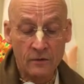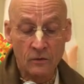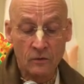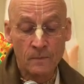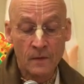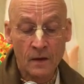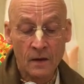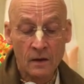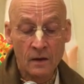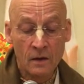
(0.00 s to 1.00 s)

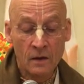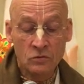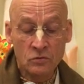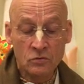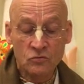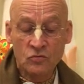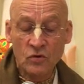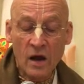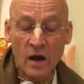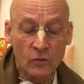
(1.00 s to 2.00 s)
Struggle for
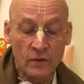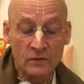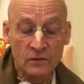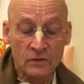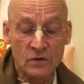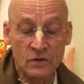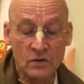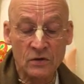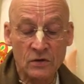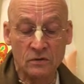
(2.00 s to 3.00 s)
existence,
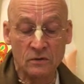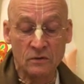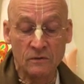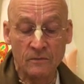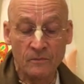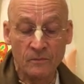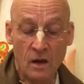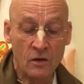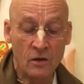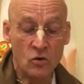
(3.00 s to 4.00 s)
a human
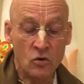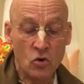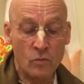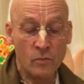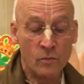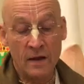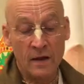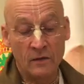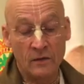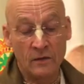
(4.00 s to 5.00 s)
race,
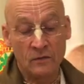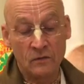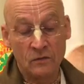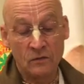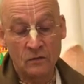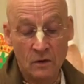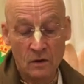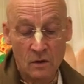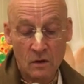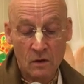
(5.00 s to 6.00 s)
the only hope,
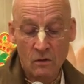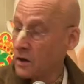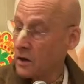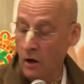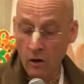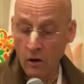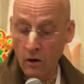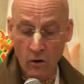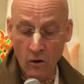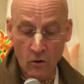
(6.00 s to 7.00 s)
your
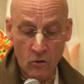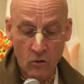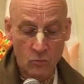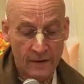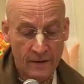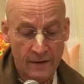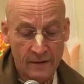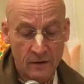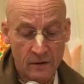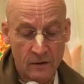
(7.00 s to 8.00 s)
divine
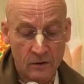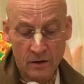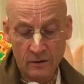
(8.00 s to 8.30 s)
grace.